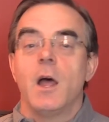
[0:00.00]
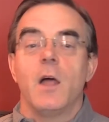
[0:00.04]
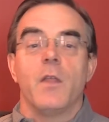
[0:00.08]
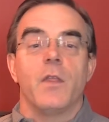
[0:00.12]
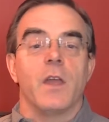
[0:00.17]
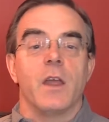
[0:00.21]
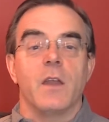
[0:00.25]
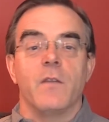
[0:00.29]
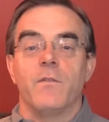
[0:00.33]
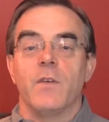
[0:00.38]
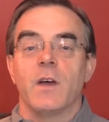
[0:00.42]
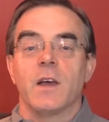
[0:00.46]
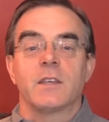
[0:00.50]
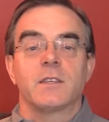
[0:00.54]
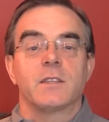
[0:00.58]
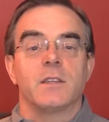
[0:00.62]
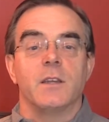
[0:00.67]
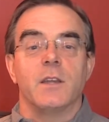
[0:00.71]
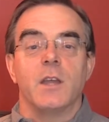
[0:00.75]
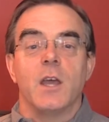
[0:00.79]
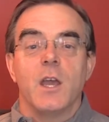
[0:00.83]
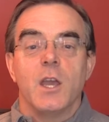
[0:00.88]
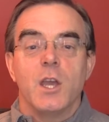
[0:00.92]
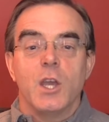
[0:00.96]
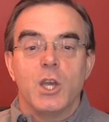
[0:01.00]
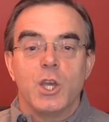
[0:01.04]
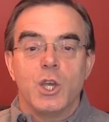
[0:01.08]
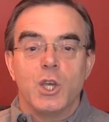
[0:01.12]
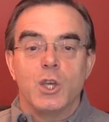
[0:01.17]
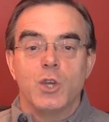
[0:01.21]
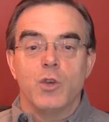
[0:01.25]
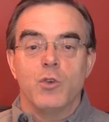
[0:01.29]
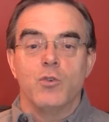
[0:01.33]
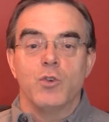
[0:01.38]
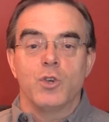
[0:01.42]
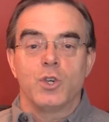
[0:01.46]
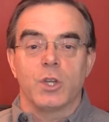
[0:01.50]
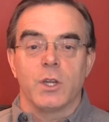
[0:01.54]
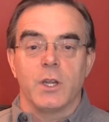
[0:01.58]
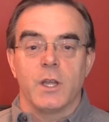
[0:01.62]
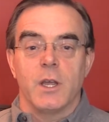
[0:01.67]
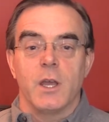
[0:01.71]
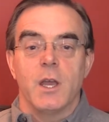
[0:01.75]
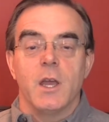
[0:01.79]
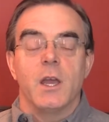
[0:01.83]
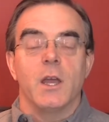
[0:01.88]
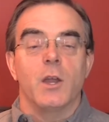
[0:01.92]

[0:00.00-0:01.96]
they invested hugely